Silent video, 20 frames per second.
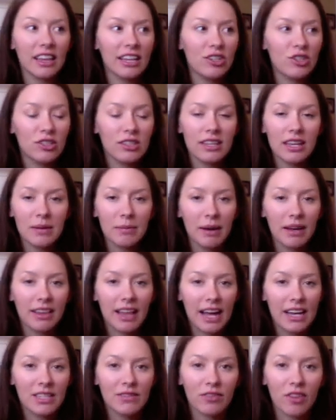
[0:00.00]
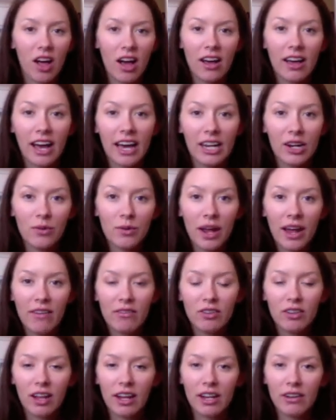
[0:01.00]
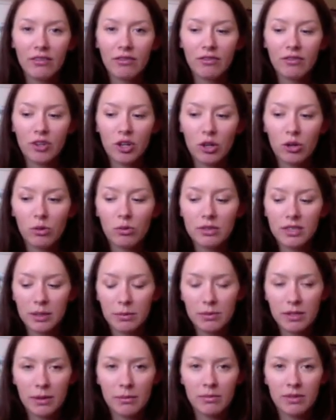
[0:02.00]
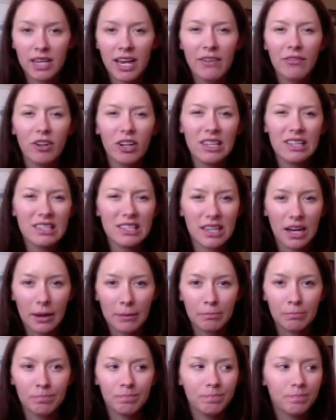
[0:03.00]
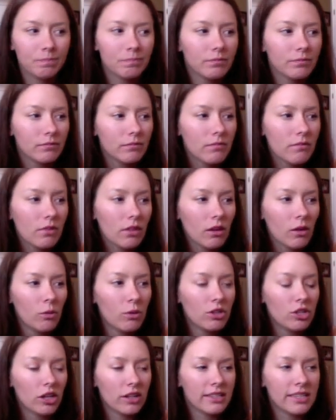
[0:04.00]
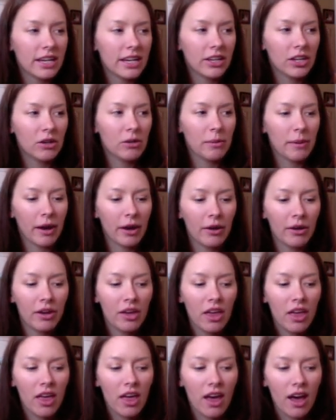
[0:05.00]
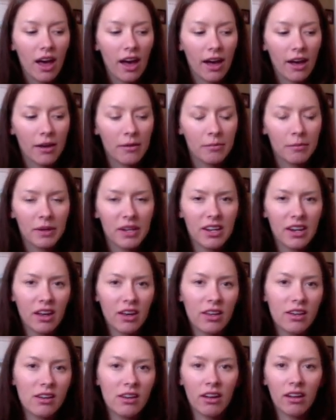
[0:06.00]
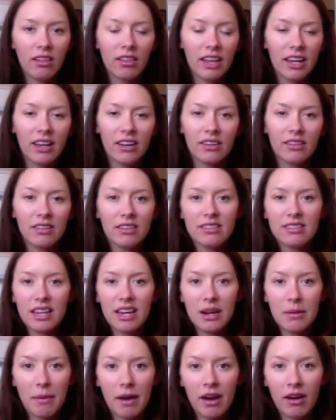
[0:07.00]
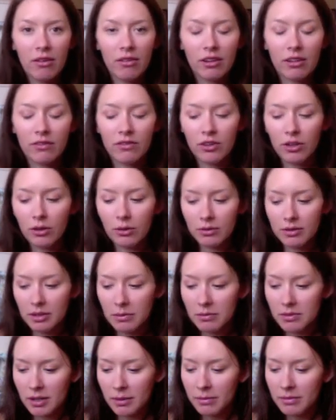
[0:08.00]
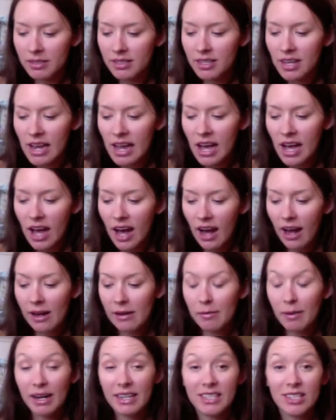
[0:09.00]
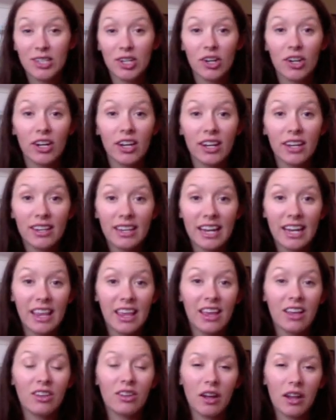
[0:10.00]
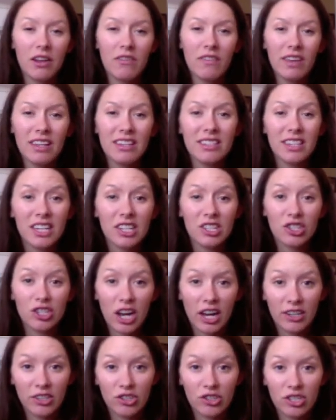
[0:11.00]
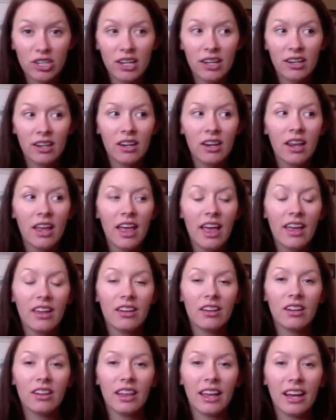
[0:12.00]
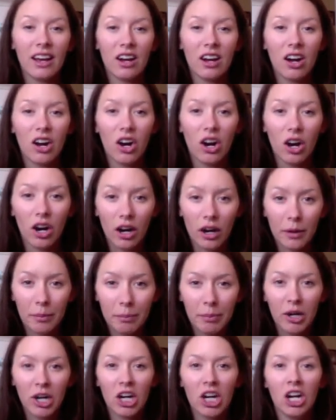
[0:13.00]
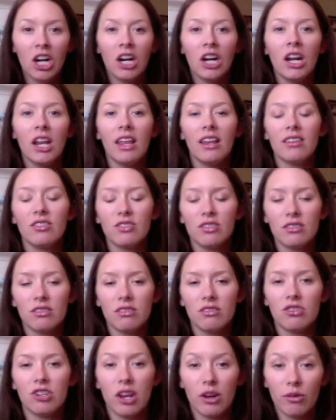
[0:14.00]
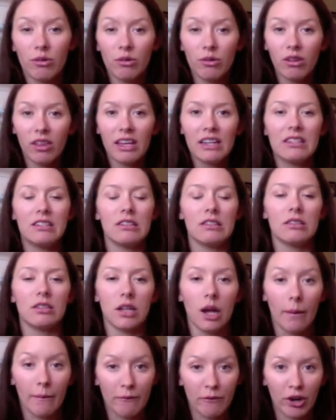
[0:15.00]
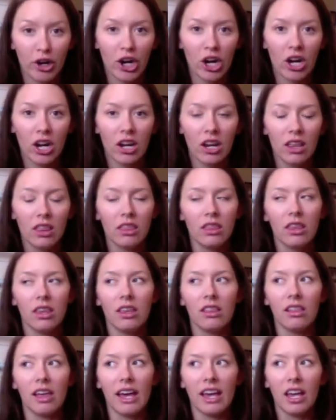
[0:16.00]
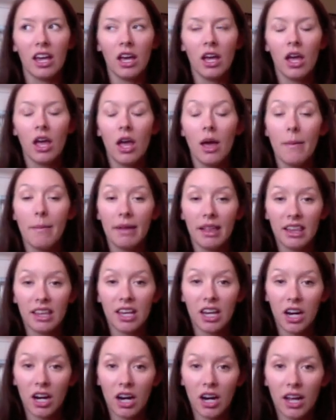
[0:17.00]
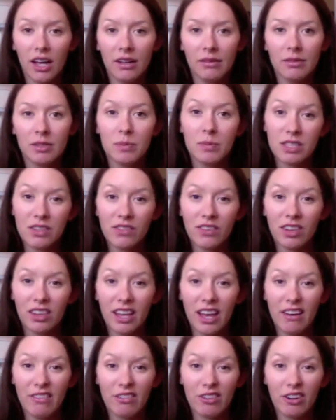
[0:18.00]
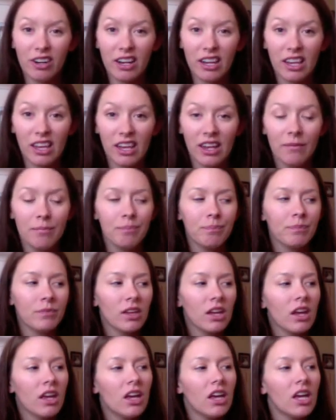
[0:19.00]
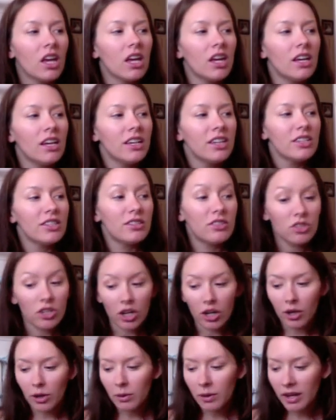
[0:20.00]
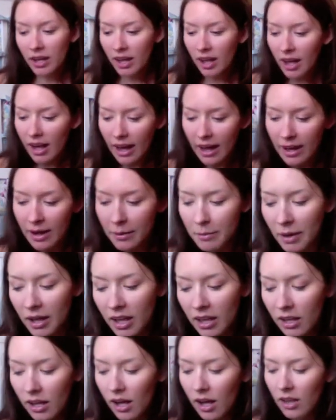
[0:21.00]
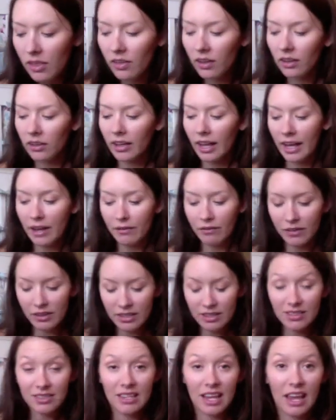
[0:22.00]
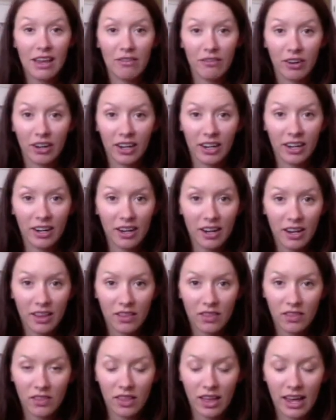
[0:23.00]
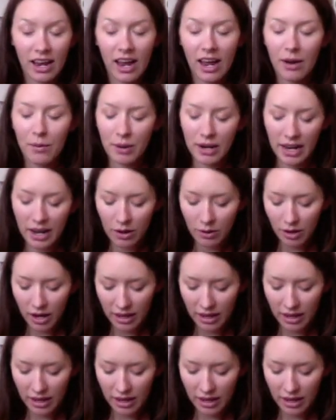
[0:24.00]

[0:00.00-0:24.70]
just like my last vlog, I don't have a lot of new symptoms. I have got some, which I'll tell you about, um, but not not like an insane amount of new symptoms. Um, I started getting a lot of indigestion and like heartburn and just general like discomfort in the like belly area, specifically after I eat. So, um, the lifesaver that I went out